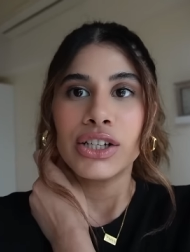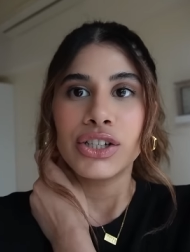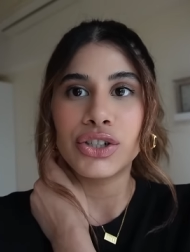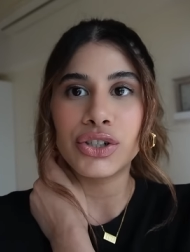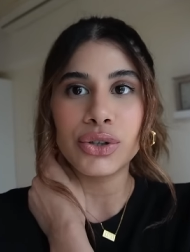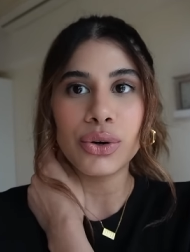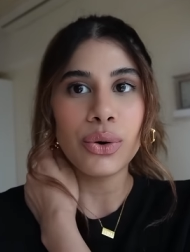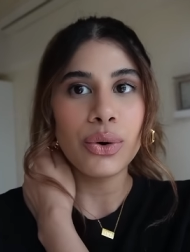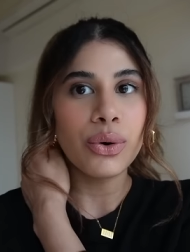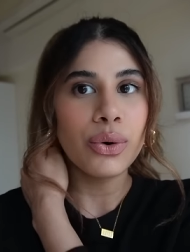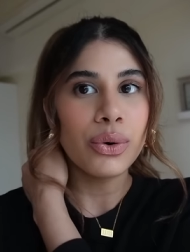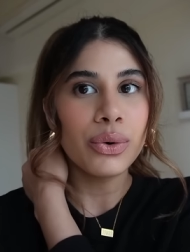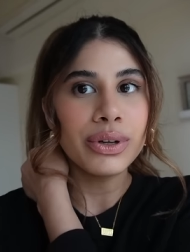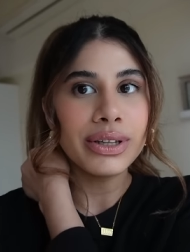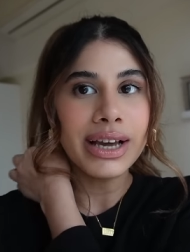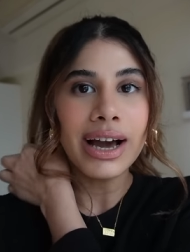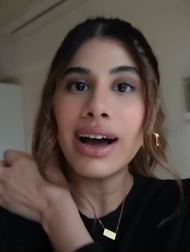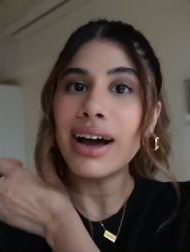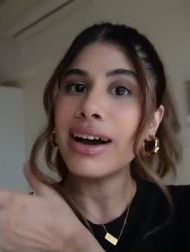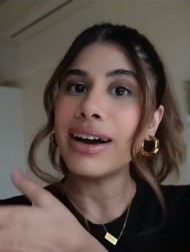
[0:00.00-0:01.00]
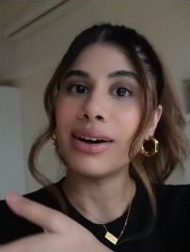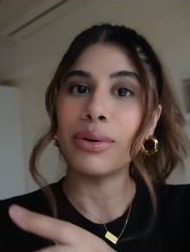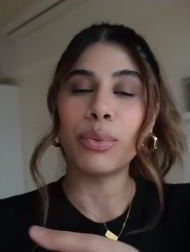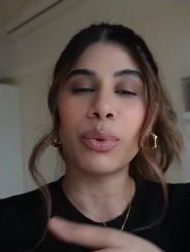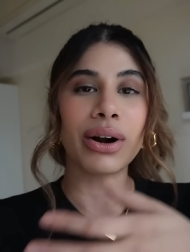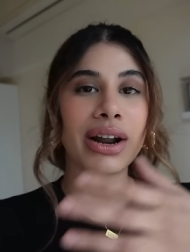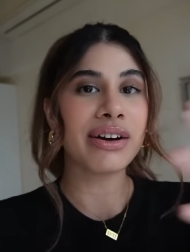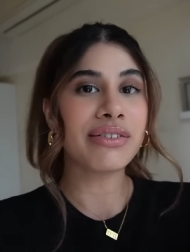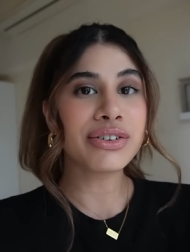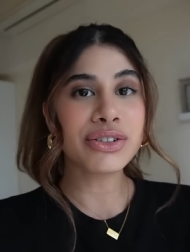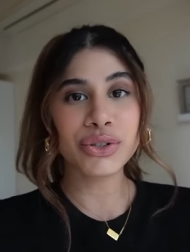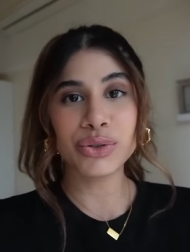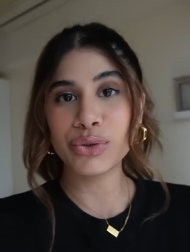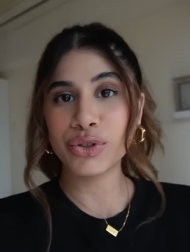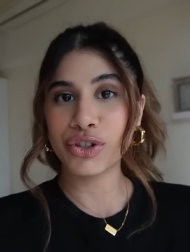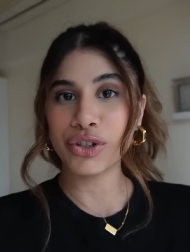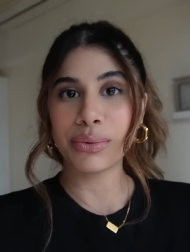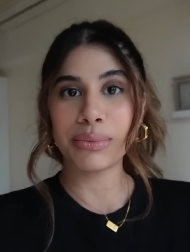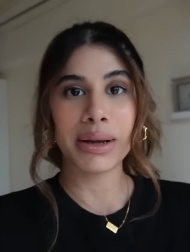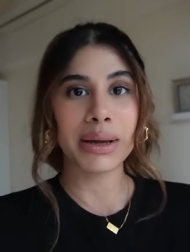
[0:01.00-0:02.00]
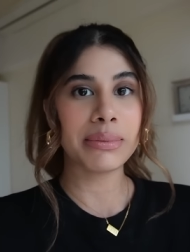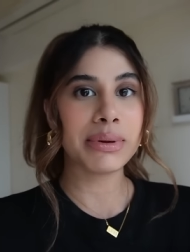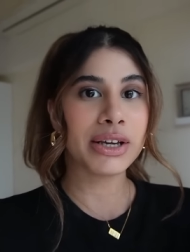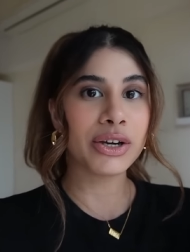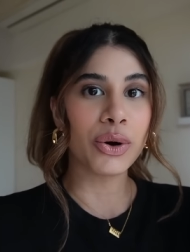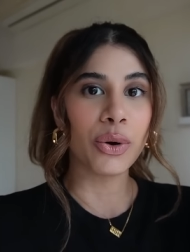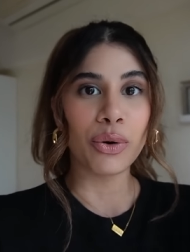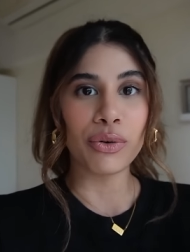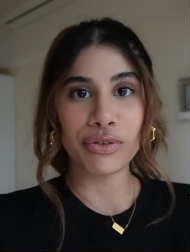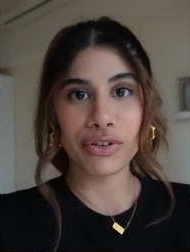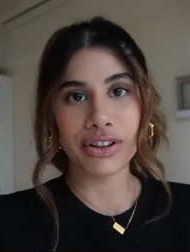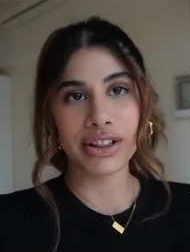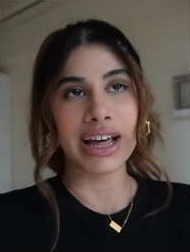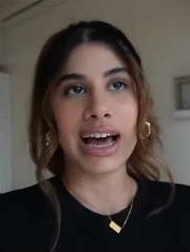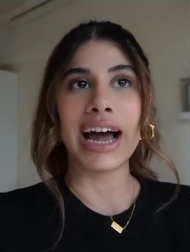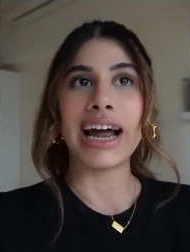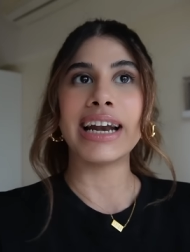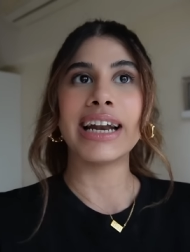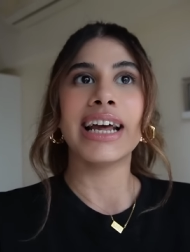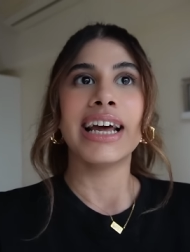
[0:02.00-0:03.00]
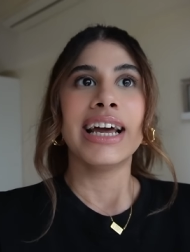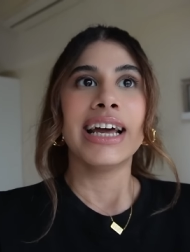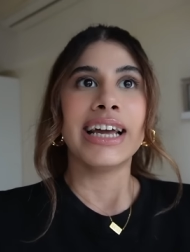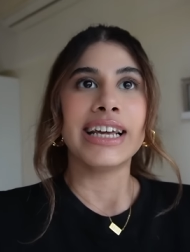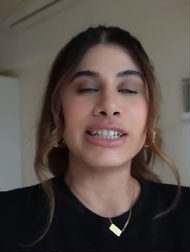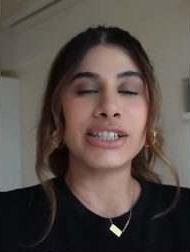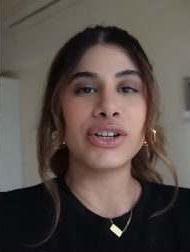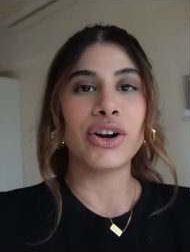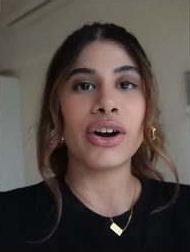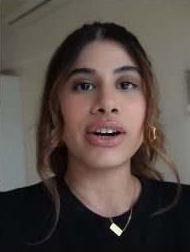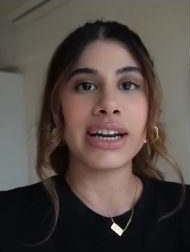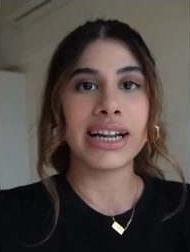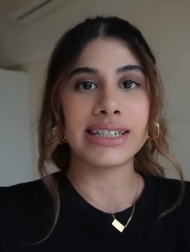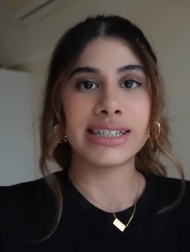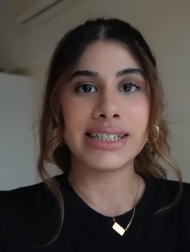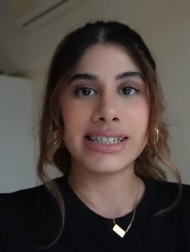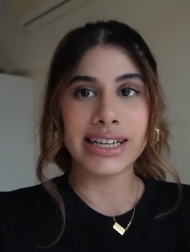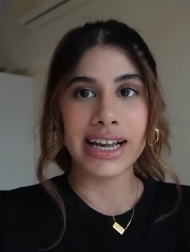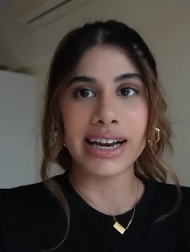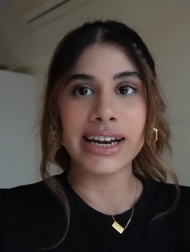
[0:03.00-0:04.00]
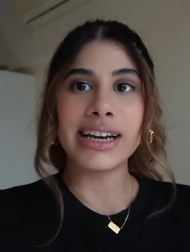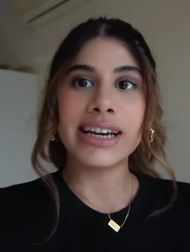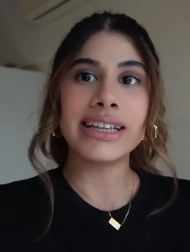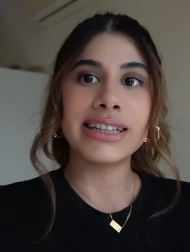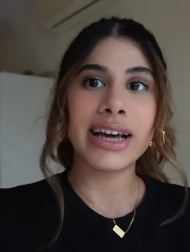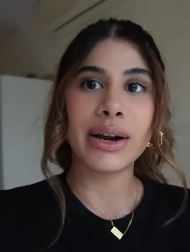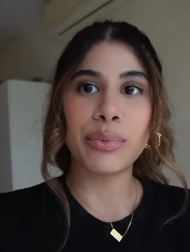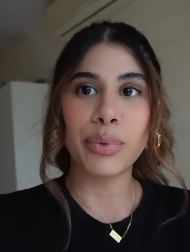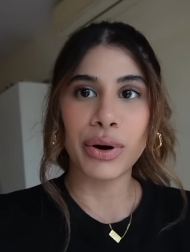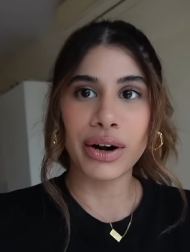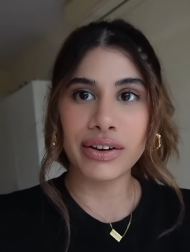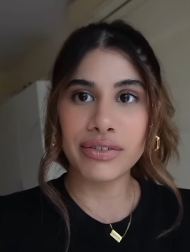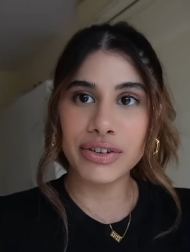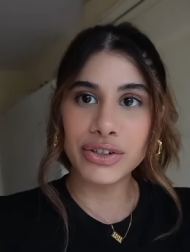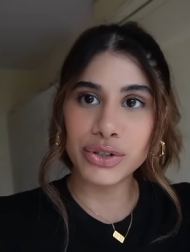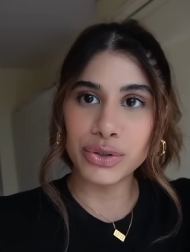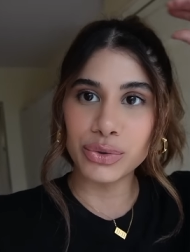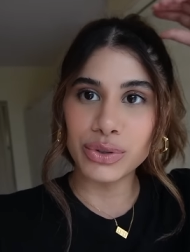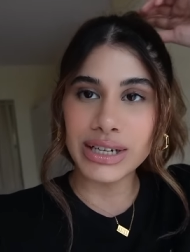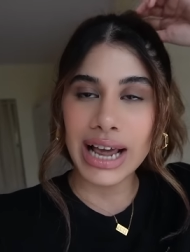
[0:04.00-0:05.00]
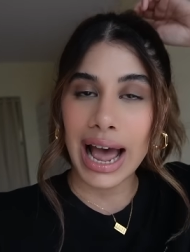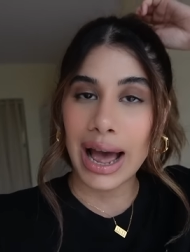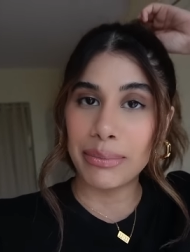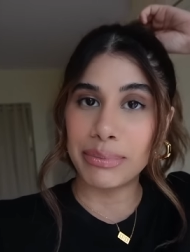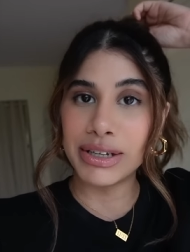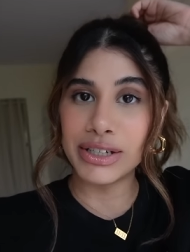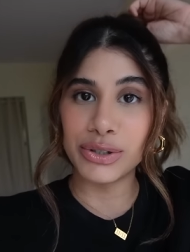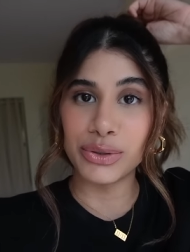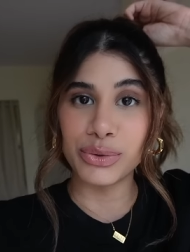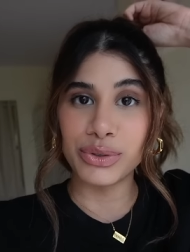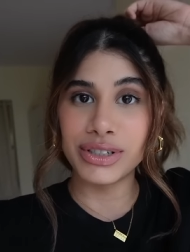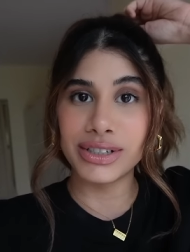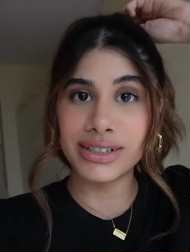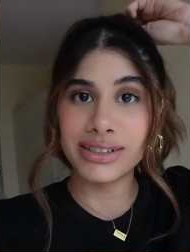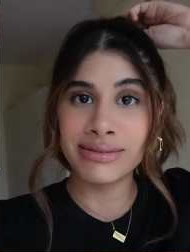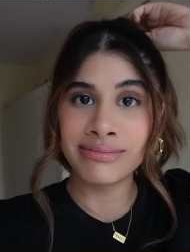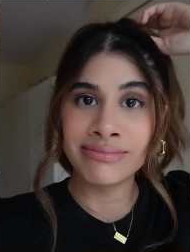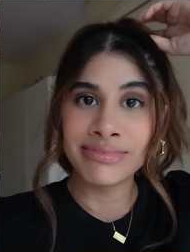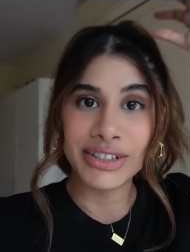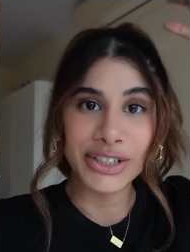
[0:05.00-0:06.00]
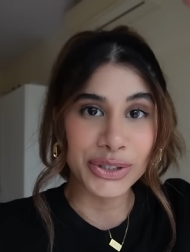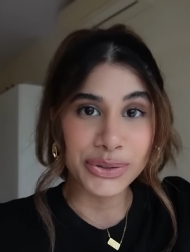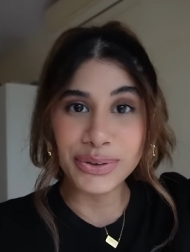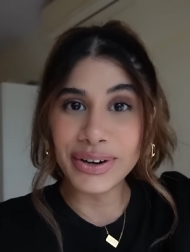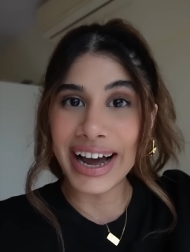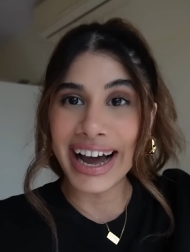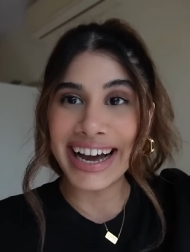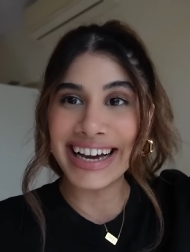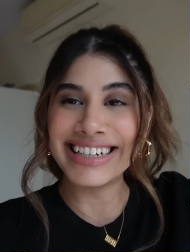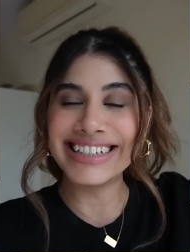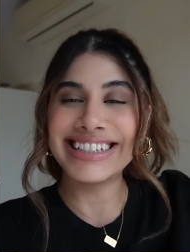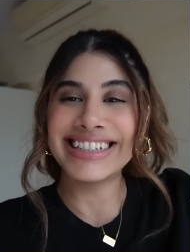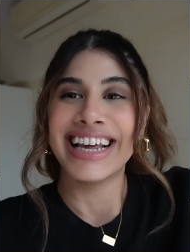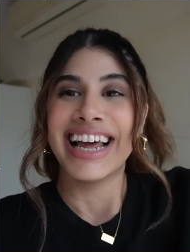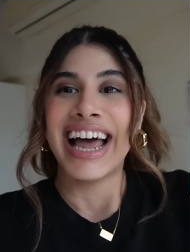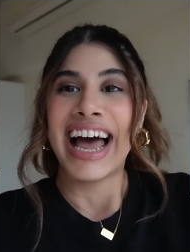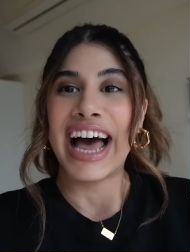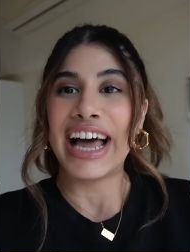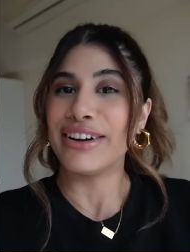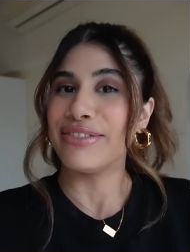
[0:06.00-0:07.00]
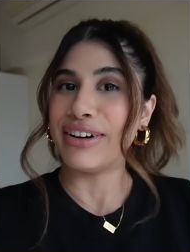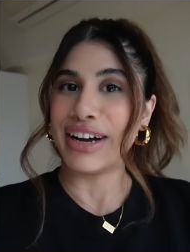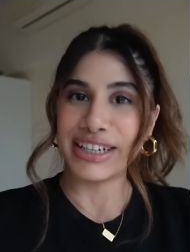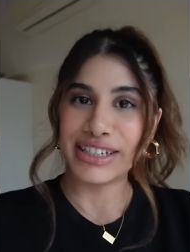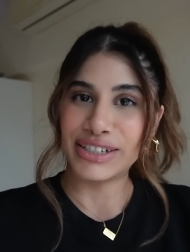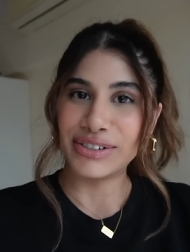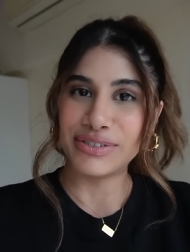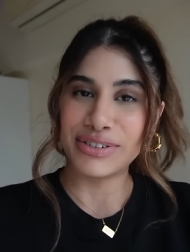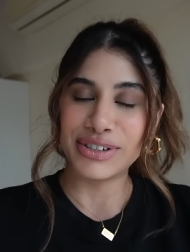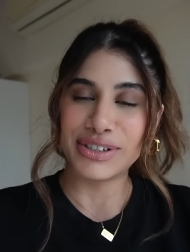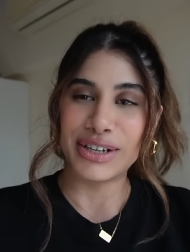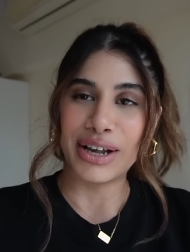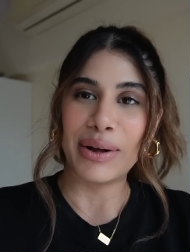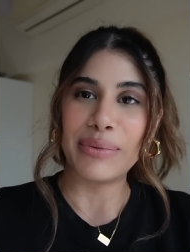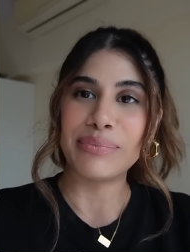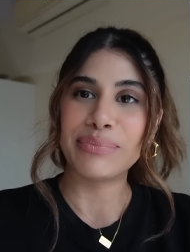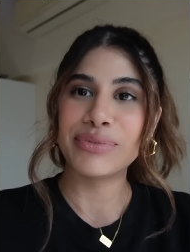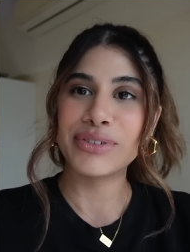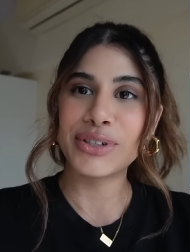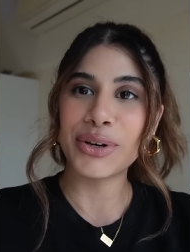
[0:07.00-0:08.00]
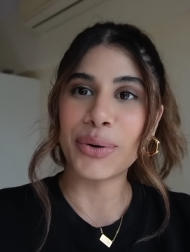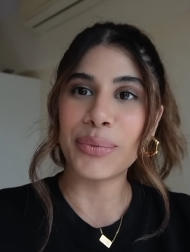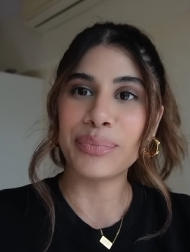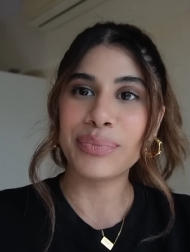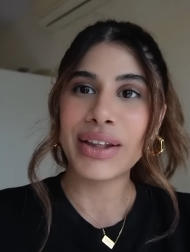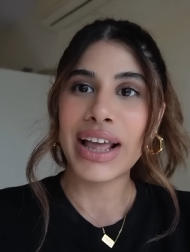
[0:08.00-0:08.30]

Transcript: so yeah whatever suits your baby go for that it's not necessarily that whatever suits Abby suits you guys and vice versa so